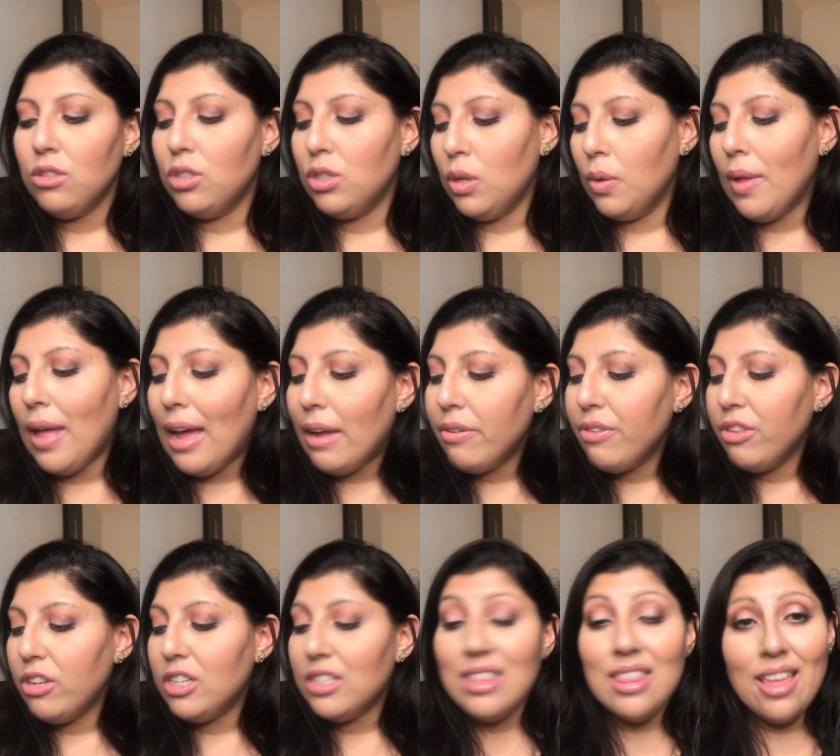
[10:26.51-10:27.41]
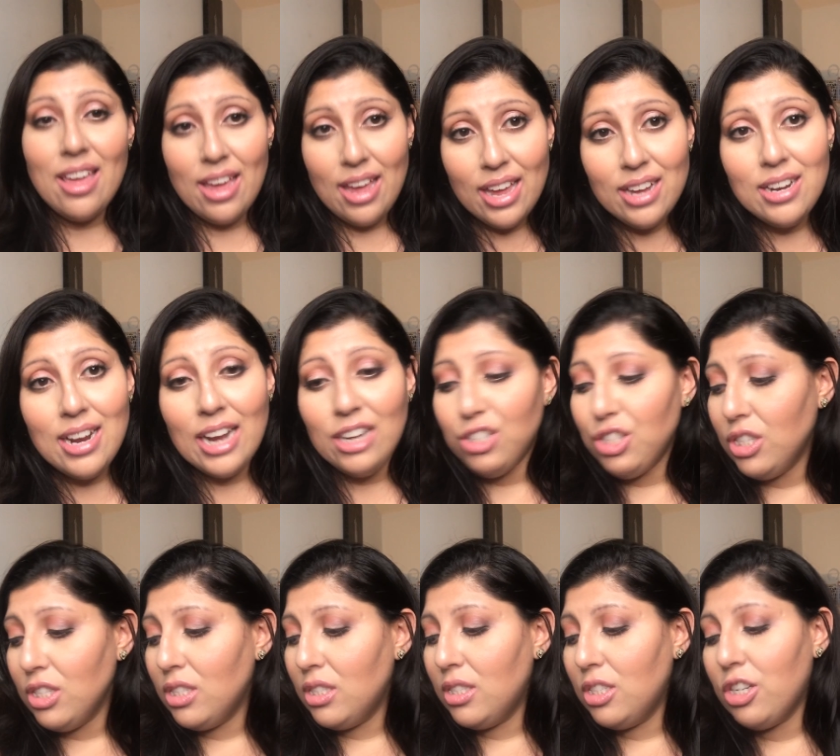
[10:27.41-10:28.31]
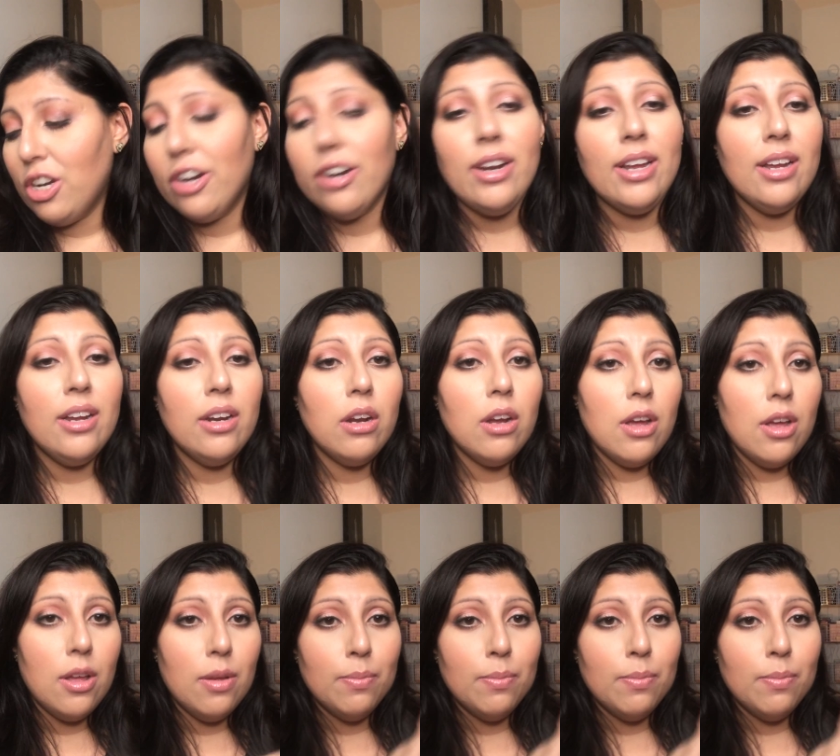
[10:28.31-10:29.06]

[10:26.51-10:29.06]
So after that, I just started